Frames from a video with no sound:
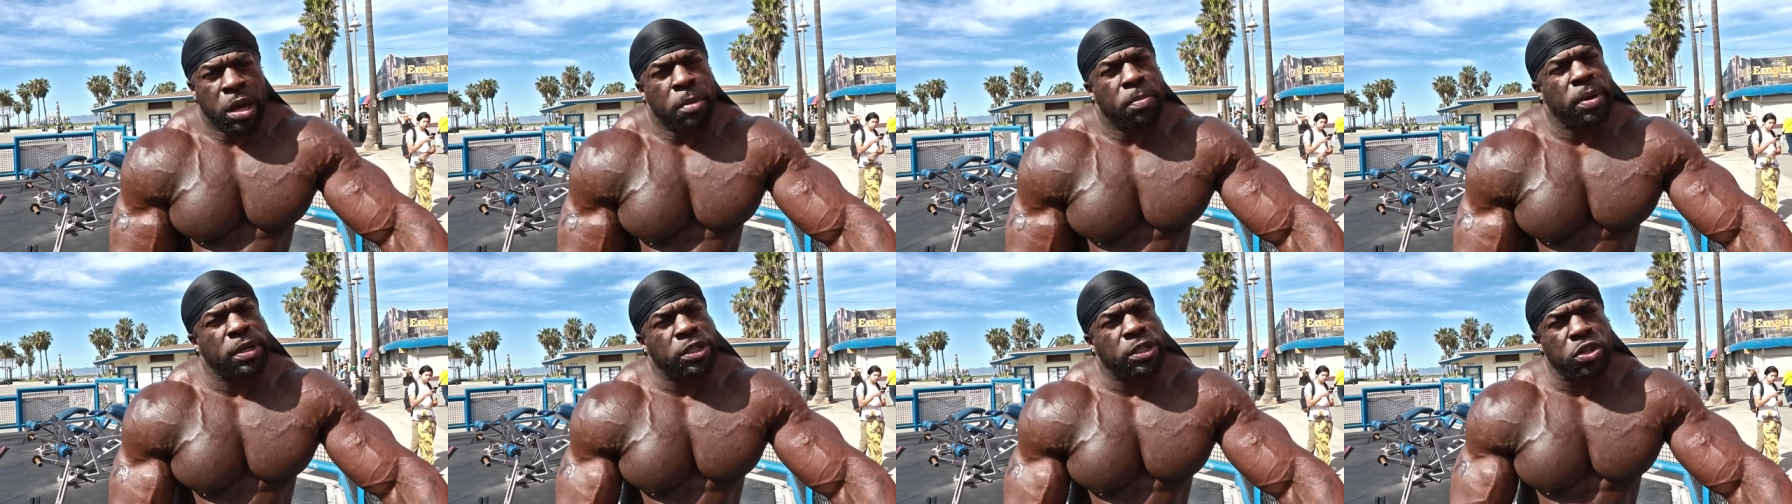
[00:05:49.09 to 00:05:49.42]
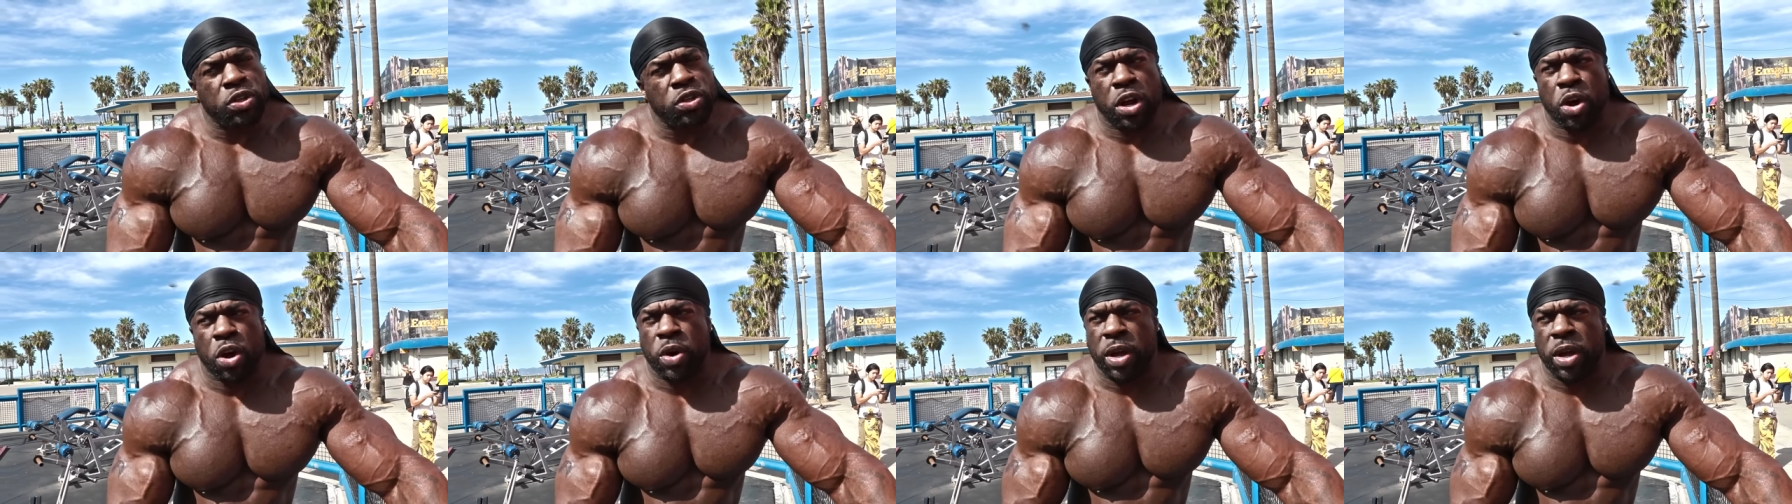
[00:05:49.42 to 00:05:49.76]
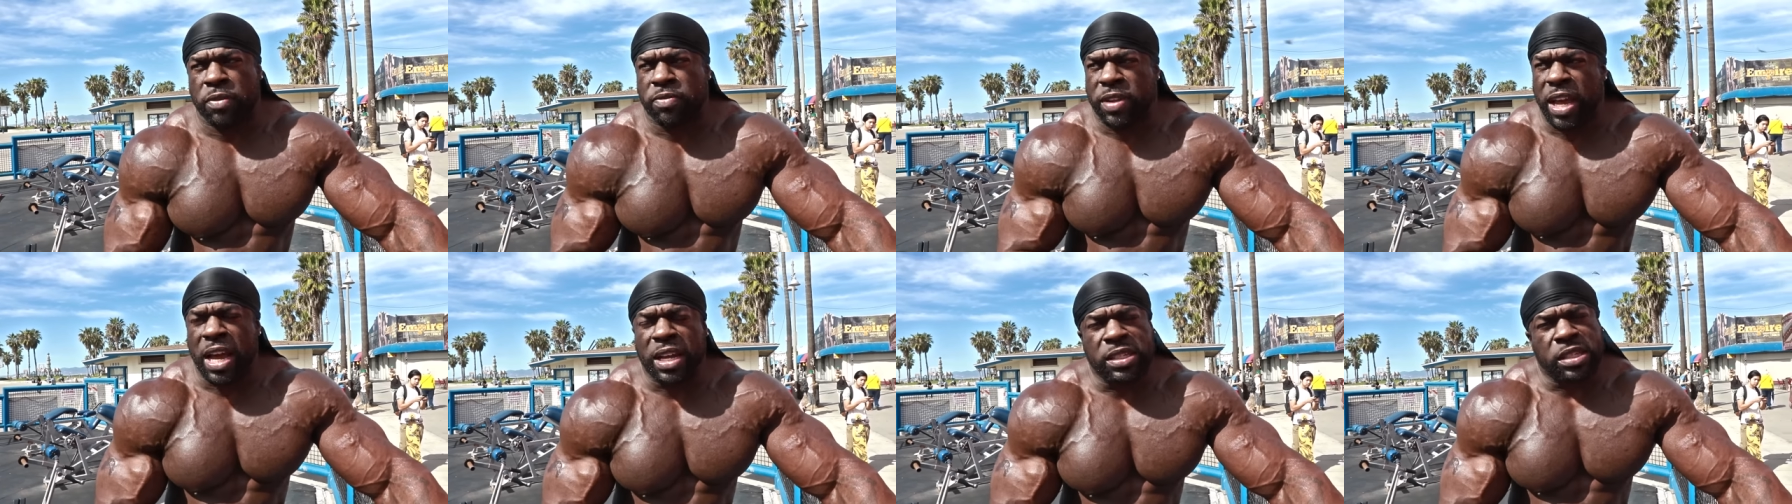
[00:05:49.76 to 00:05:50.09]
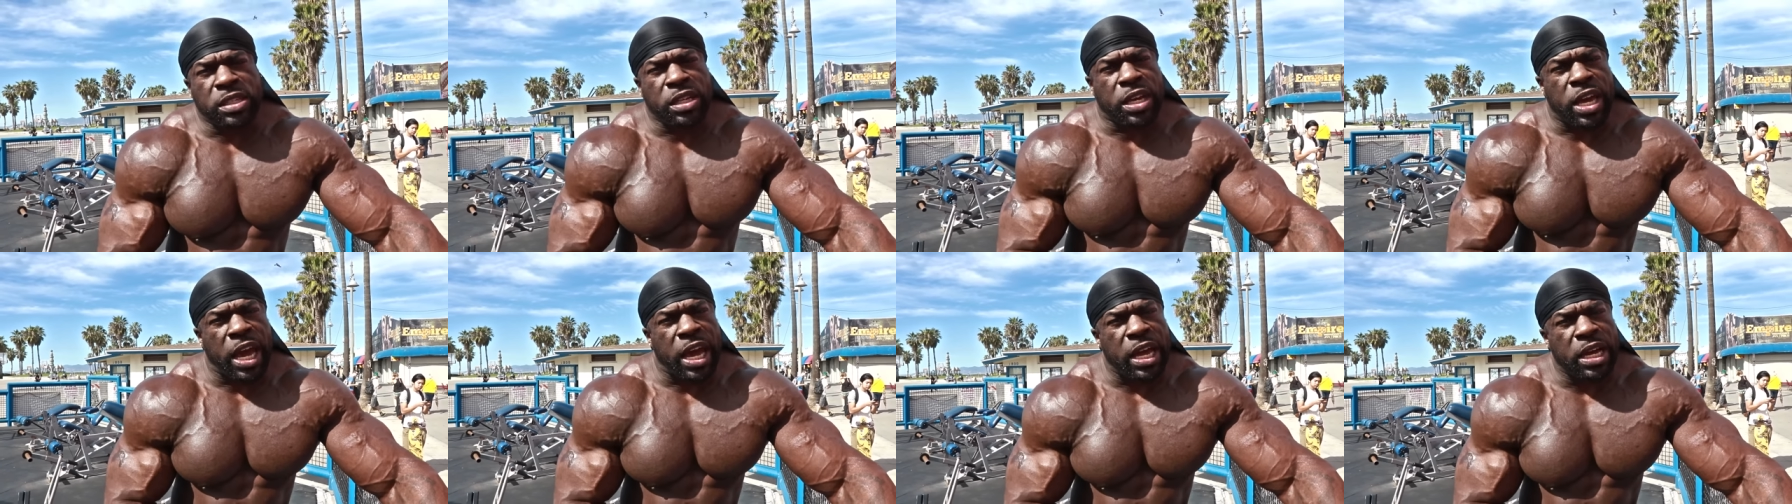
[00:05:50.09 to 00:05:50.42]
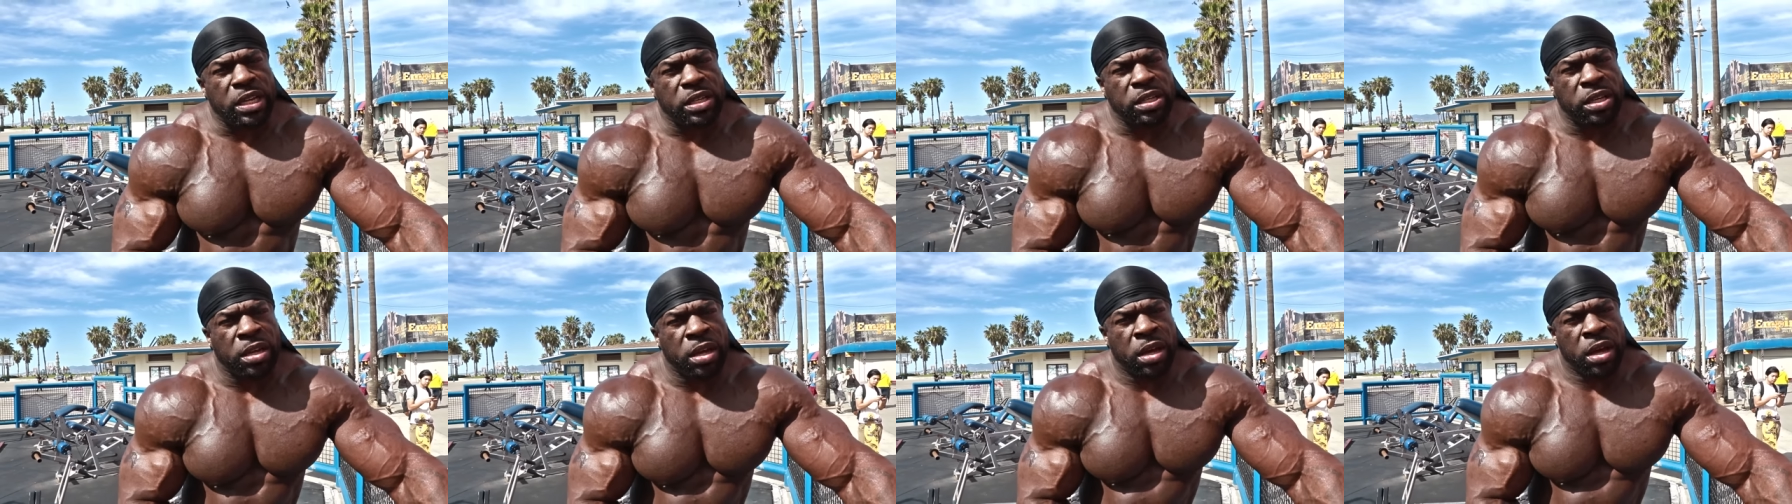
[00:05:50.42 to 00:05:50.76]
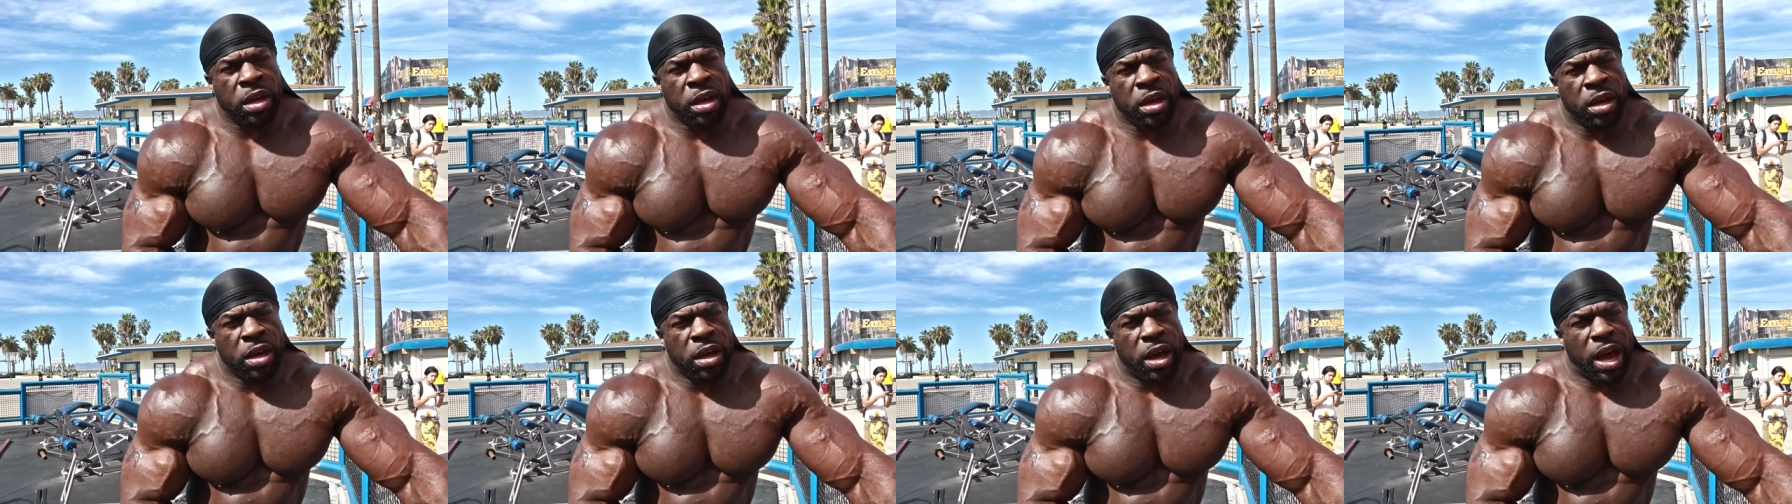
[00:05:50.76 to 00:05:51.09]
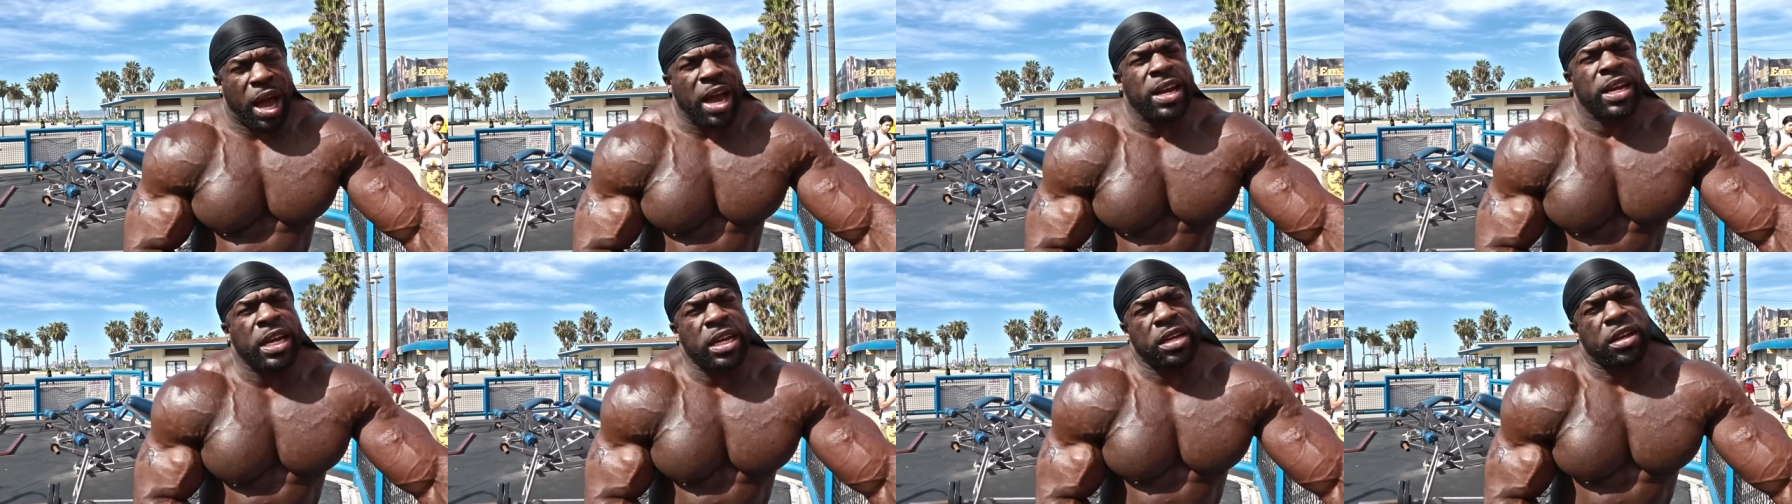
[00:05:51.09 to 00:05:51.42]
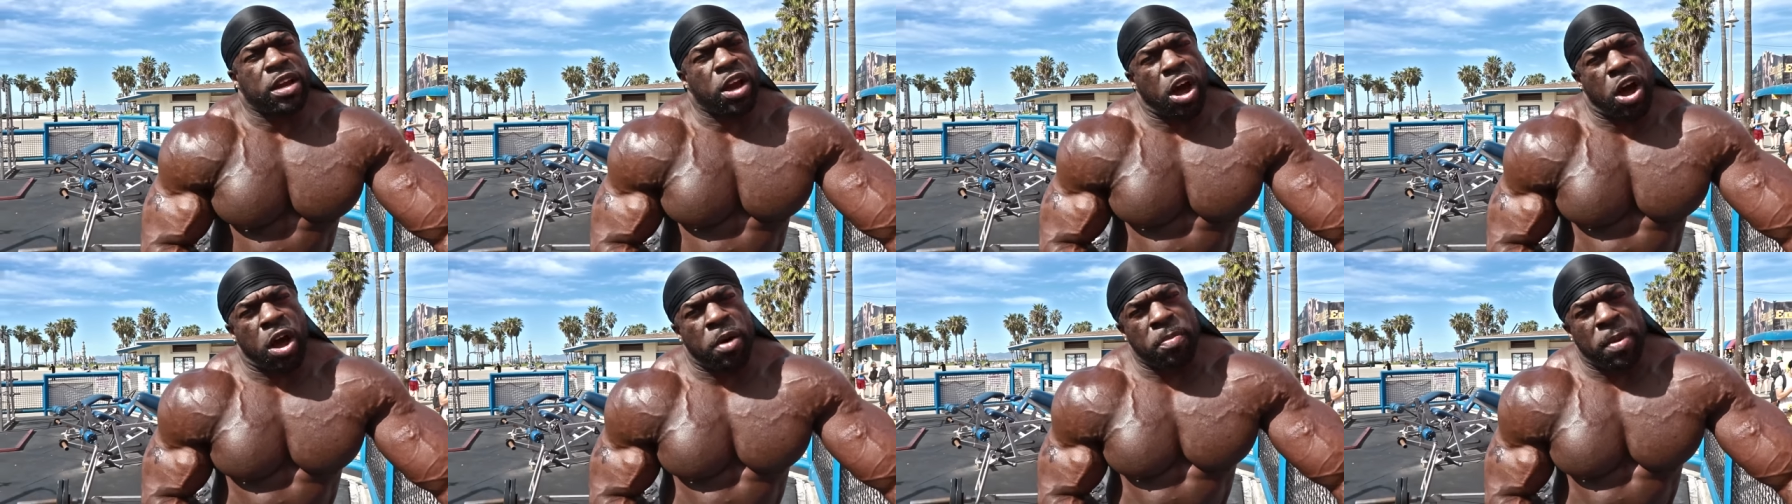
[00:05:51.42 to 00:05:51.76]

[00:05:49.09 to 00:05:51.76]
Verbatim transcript: But you know, if that's the case, I need to call